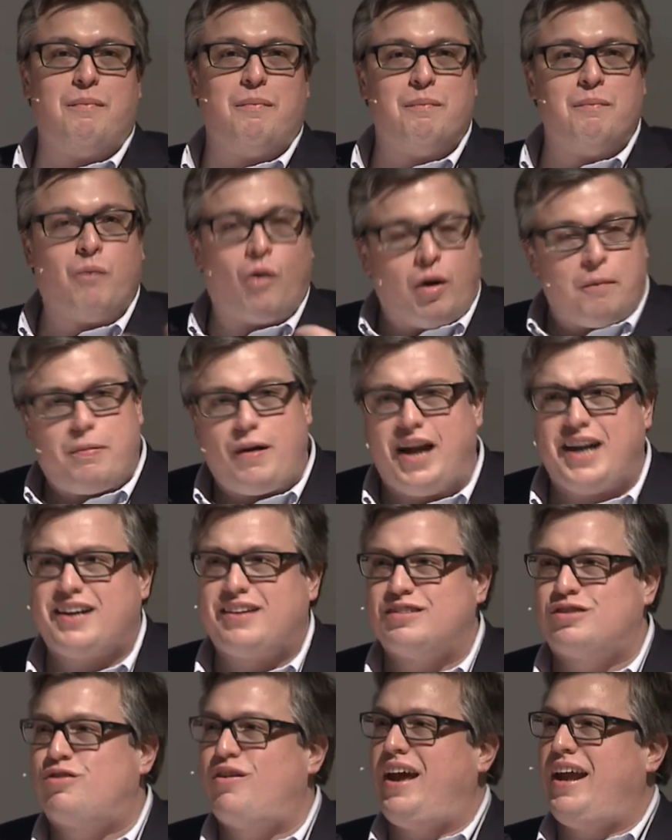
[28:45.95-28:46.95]
more
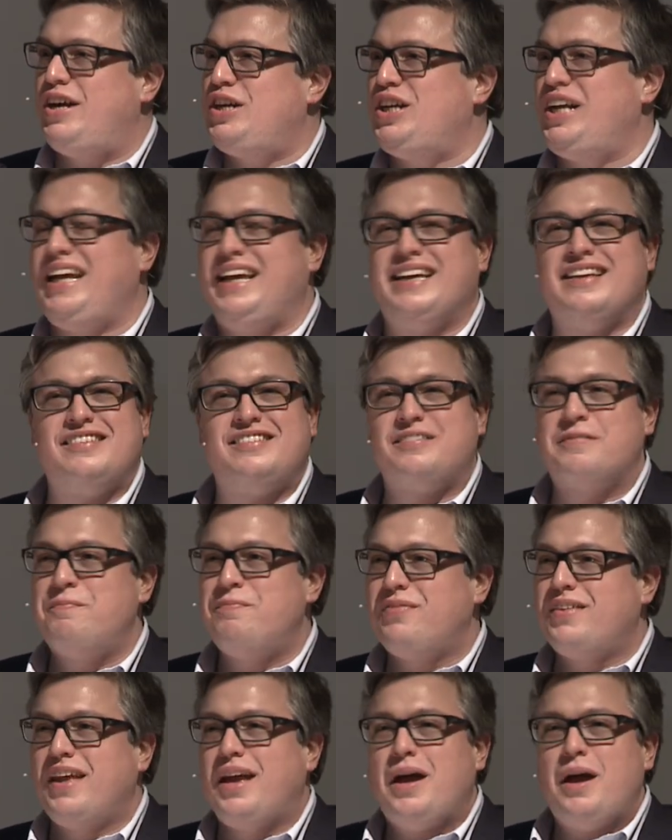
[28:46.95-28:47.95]
practical strategy is
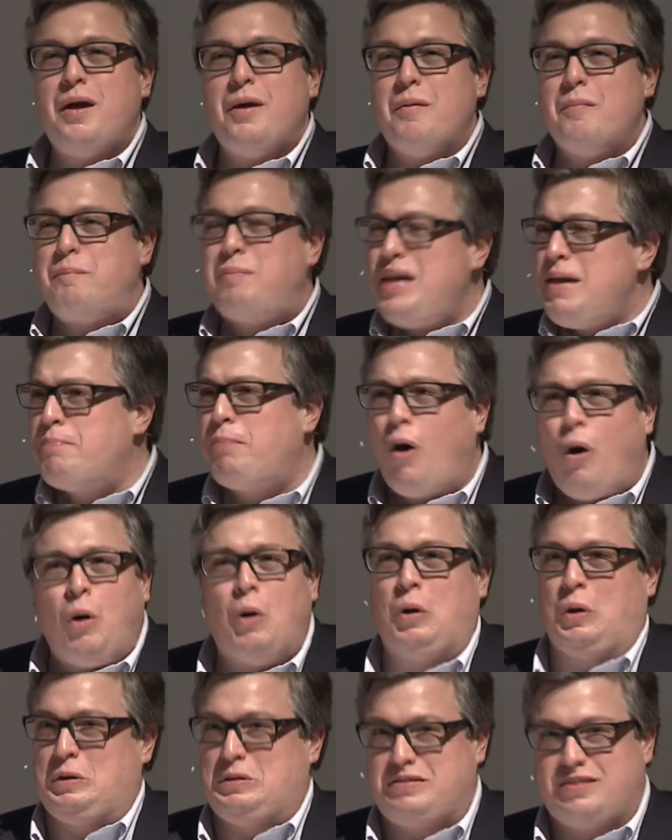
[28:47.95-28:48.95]
be
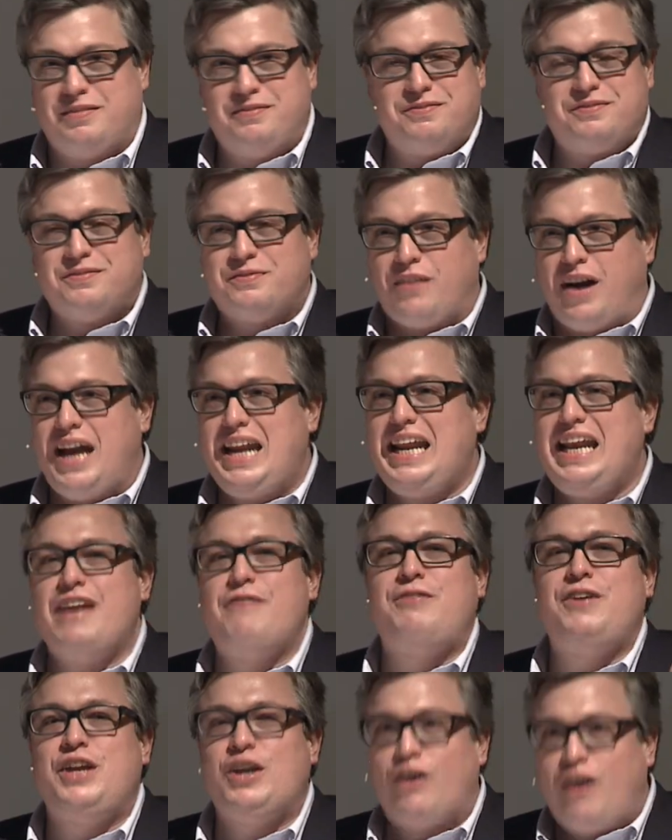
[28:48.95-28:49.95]
bold, right?
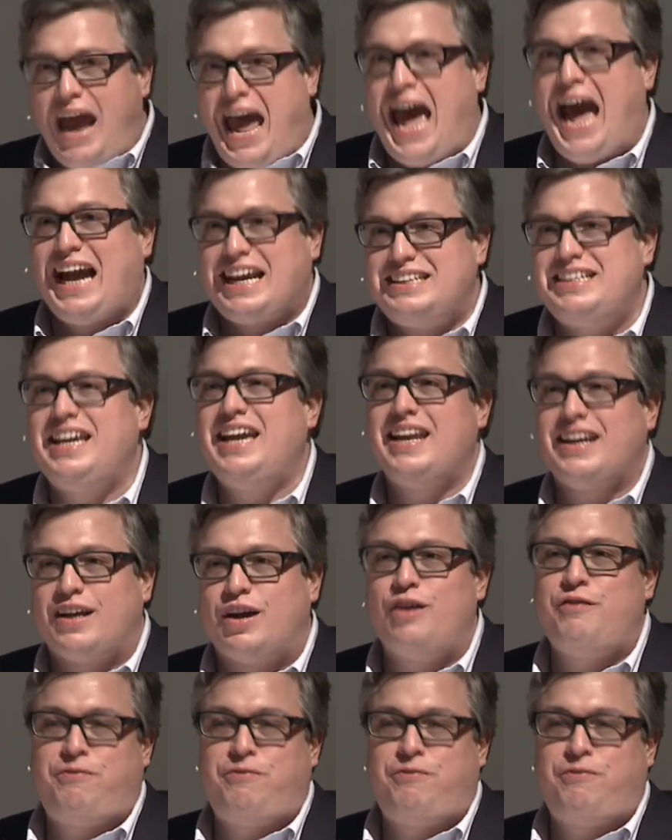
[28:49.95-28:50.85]
If you're acting in good